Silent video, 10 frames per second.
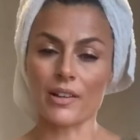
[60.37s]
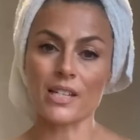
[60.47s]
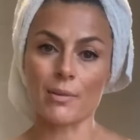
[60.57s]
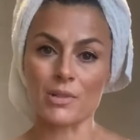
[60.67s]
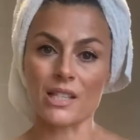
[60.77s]
I
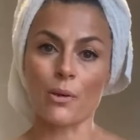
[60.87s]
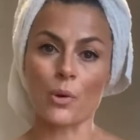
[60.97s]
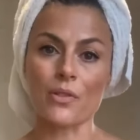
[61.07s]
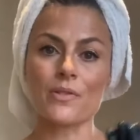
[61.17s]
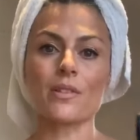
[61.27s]
attempted that
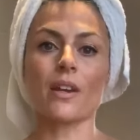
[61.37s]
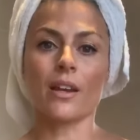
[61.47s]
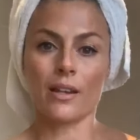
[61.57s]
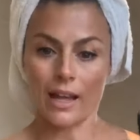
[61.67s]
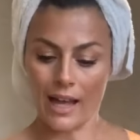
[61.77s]
once
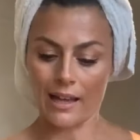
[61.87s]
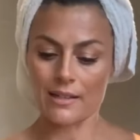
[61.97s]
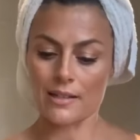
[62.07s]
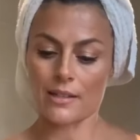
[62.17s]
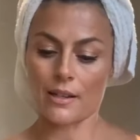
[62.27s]

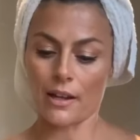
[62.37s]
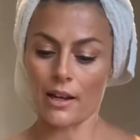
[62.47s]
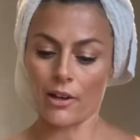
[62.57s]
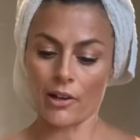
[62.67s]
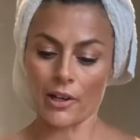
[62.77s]
and
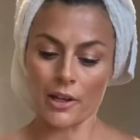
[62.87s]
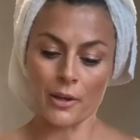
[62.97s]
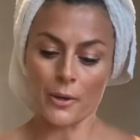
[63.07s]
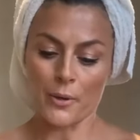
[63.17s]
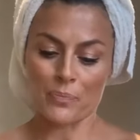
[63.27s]

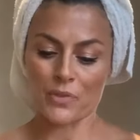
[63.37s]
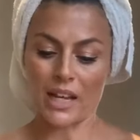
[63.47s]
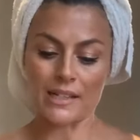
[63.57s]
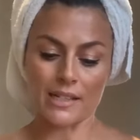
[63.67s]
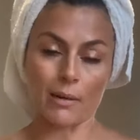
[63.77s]
I ended